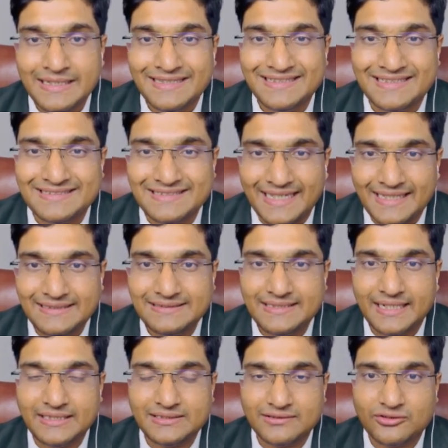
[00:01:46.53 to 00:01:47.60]
The second
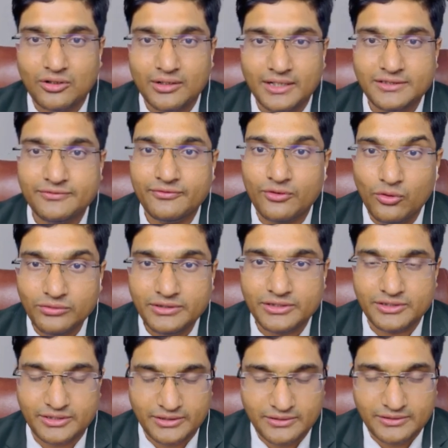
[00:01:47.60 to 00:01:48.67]
stage is called as
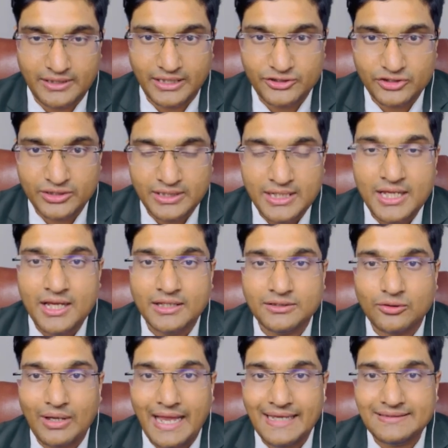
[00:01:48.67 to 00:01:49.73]
frozen stage.
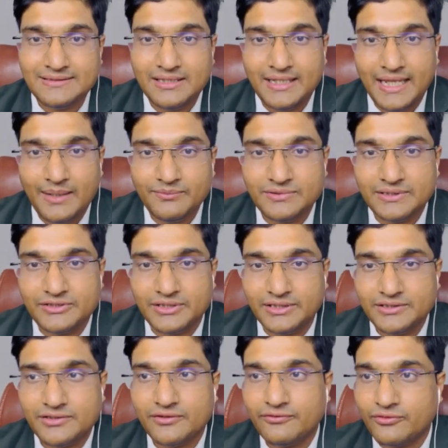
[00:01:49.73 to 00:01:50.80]
So as the name
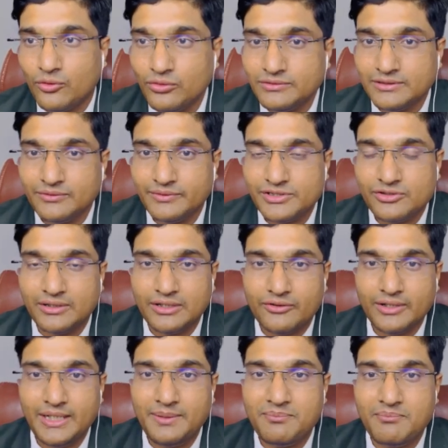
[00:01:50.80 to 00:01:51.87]
suggests, frozen, which
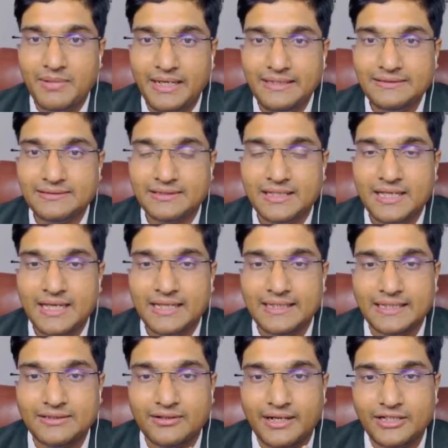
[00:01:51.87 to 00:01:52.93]
literally means
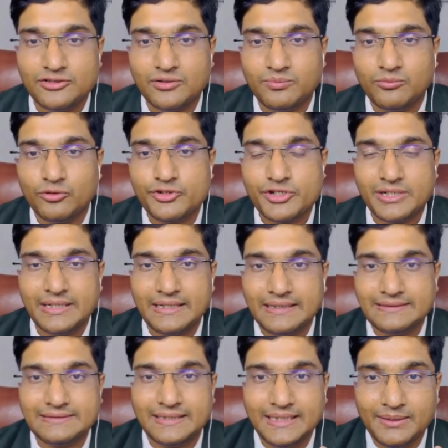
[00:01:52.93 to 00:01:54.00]
that the range of motion
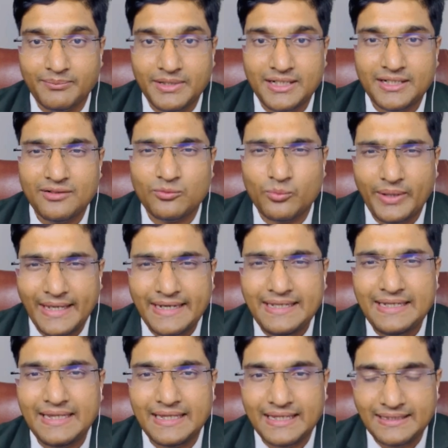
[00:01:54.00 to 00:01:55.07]
is limited
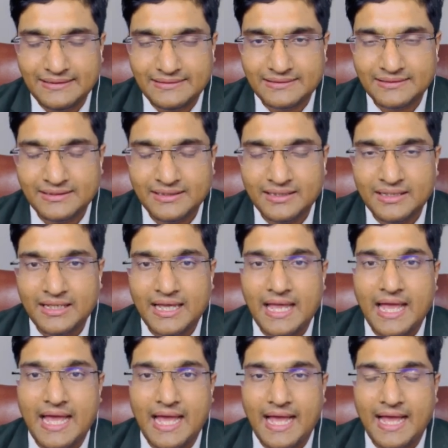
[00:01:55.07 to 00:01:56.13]
very less
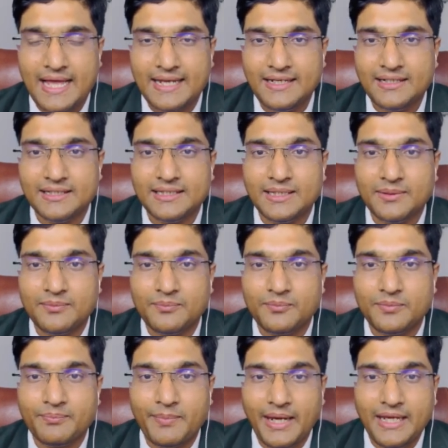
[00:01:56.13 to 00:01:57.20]
and the
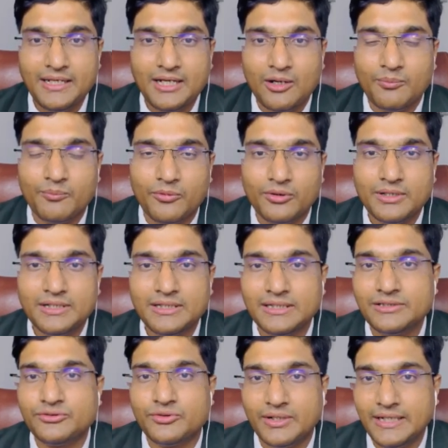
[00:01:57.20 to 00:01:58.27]
pain component
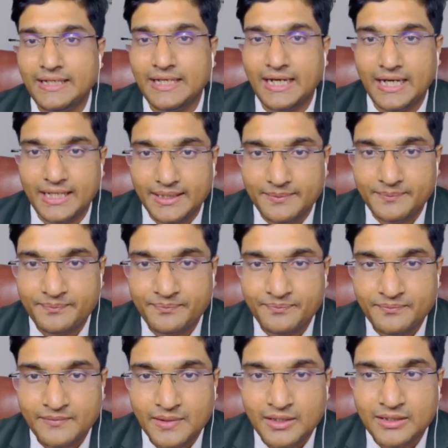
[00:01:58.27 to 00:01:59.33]
is really high.
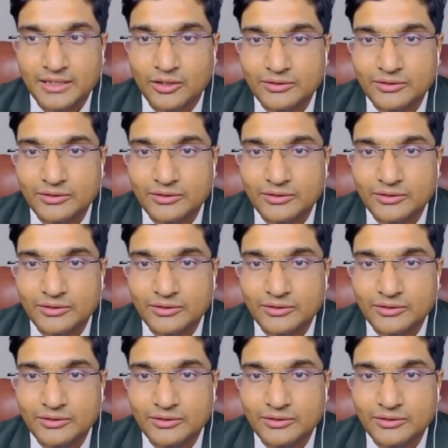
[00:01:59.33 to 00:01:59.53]
Now